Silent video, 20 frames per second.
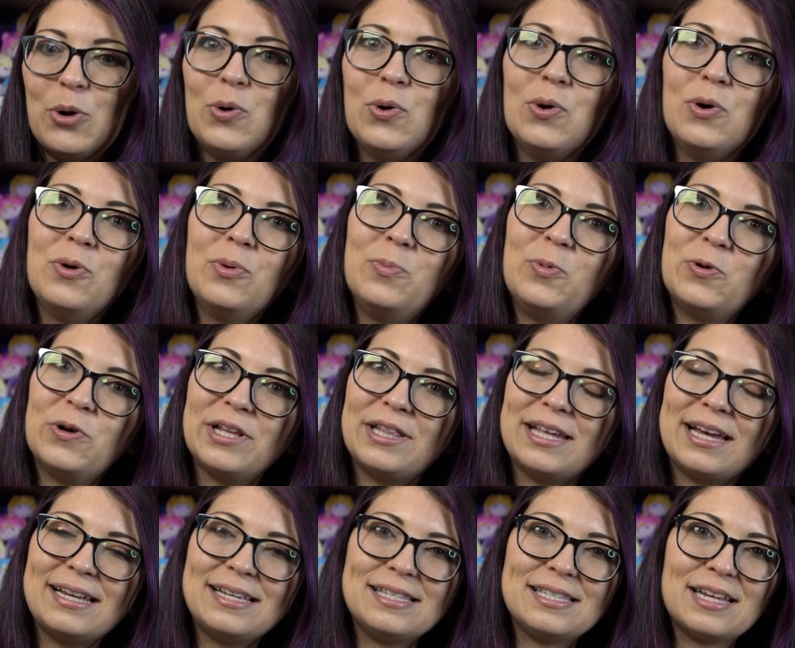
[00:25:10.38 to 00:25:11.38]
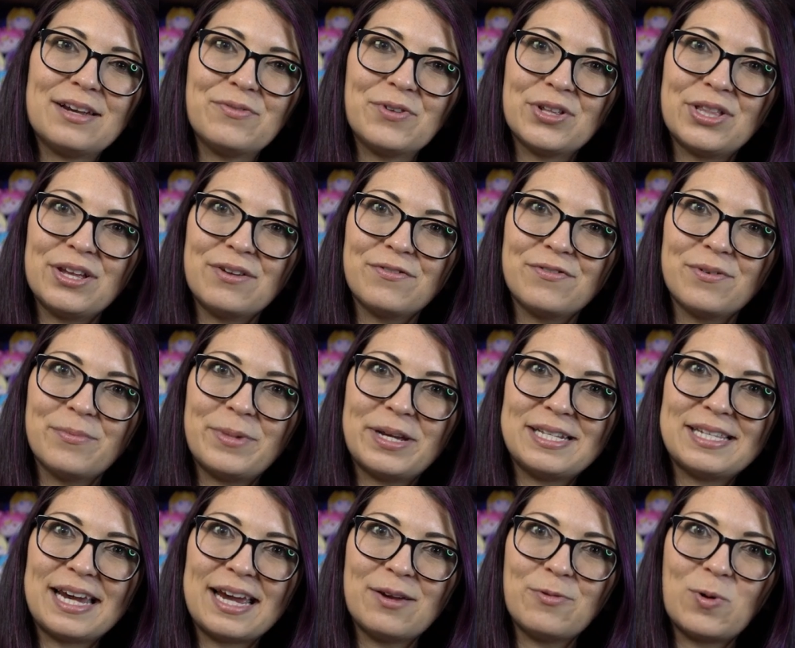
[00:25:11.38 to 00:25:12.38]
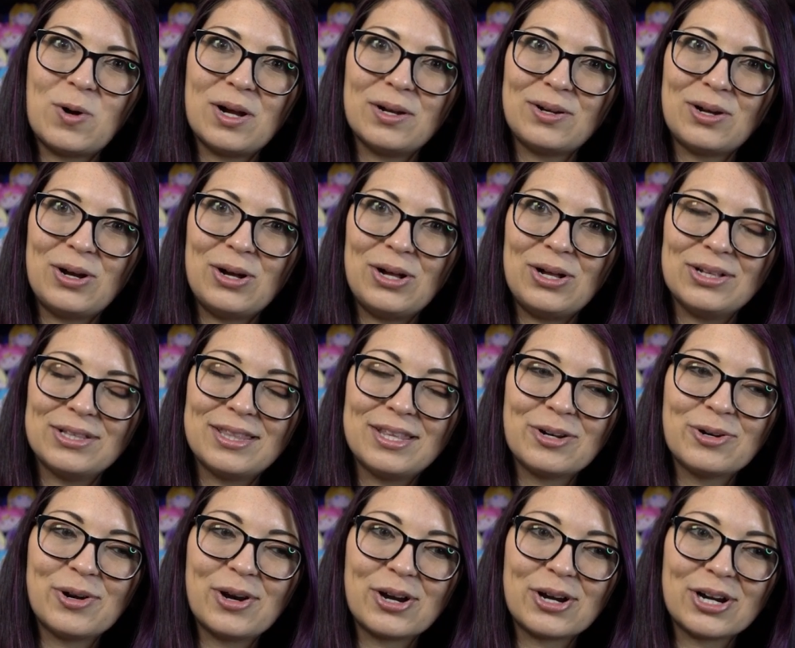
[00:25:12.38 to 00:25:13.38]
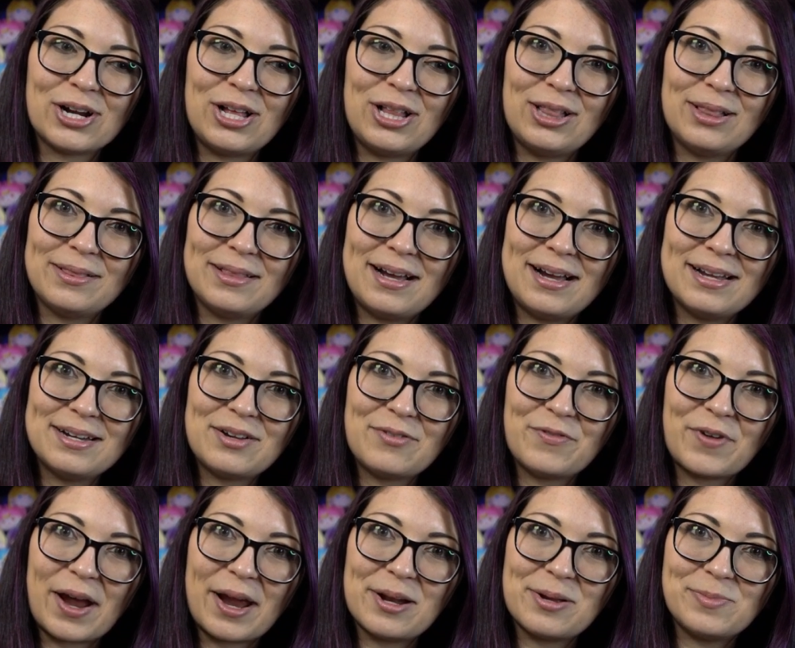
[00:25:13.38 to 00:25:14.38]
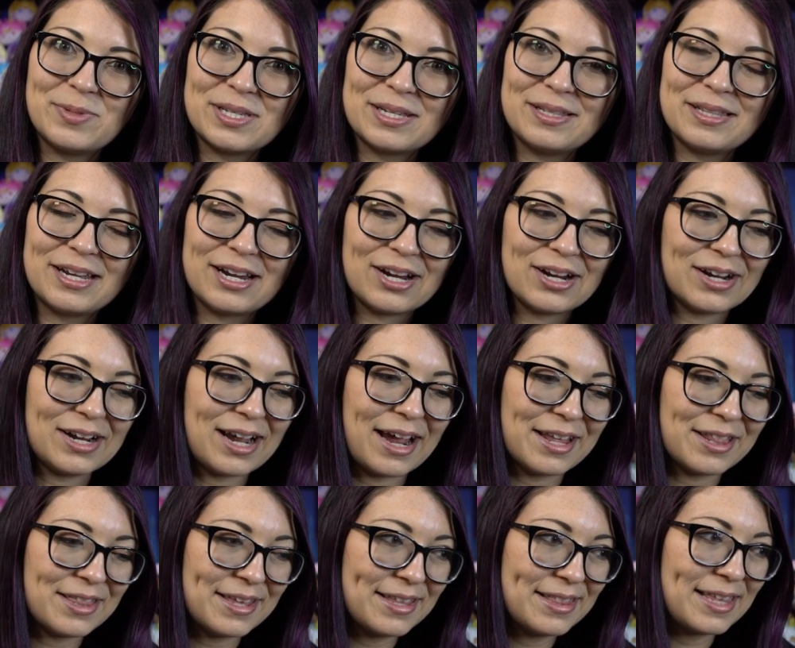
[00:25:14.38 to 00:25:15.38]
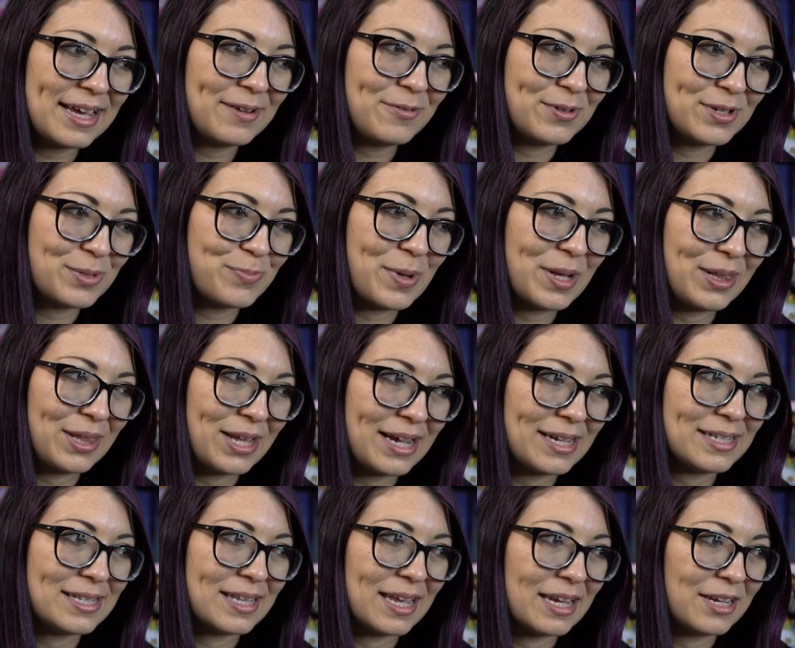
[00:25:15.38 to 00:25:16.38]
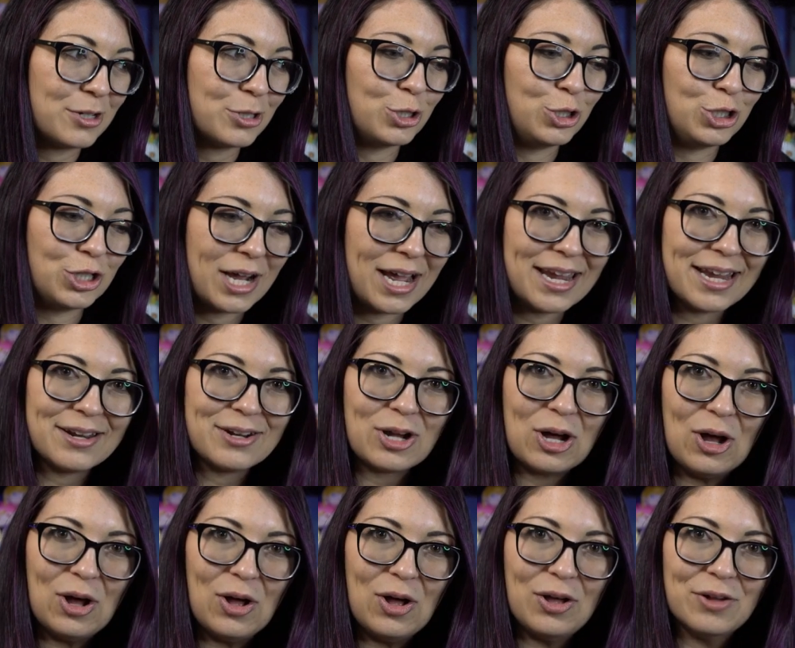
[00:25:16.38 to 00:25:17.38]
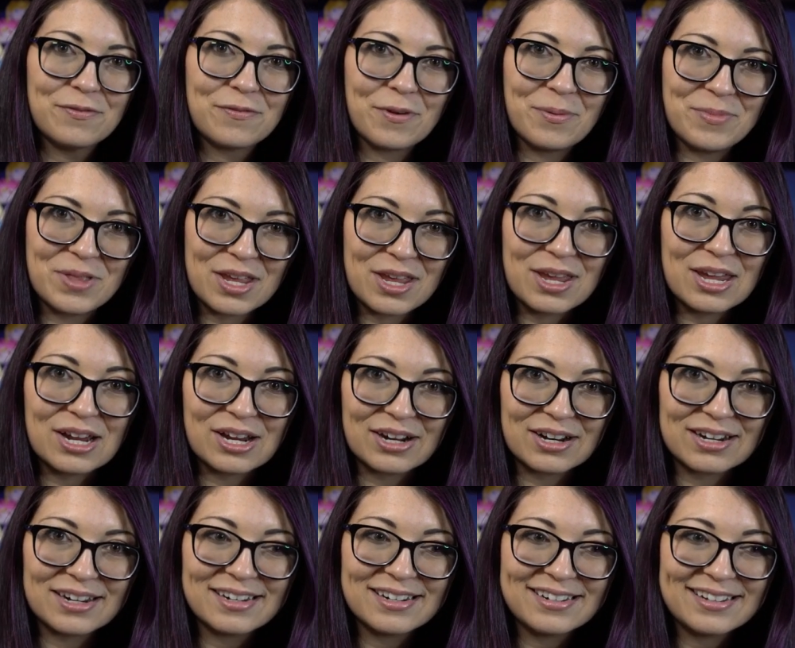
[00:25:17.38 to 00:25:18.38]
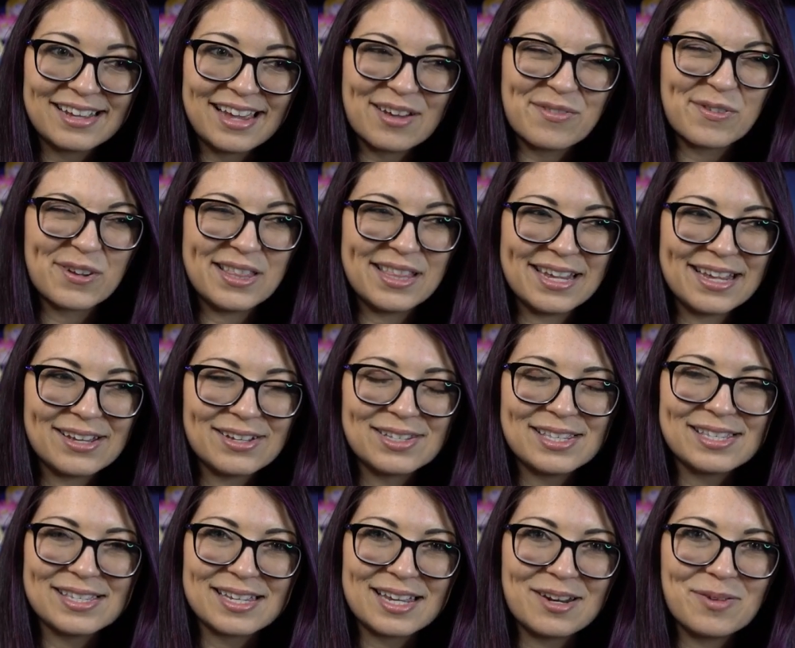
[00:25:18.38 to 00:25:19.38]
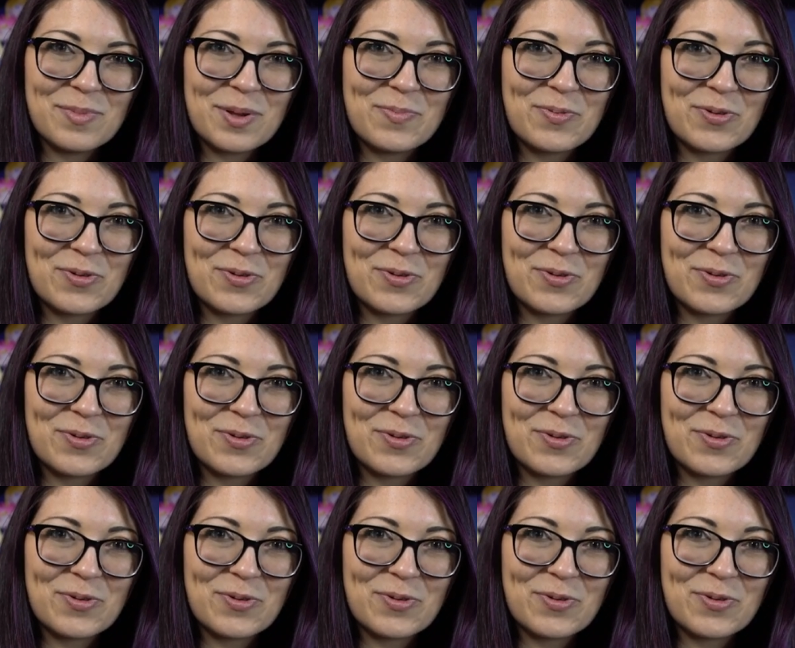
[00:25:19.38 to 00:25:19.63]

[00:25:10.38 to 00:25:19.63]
Oh boy, that is everything from my Taiwan haul. There are a lot of items in there. I think that was my last like giant haul from the year. Everything else is gonna be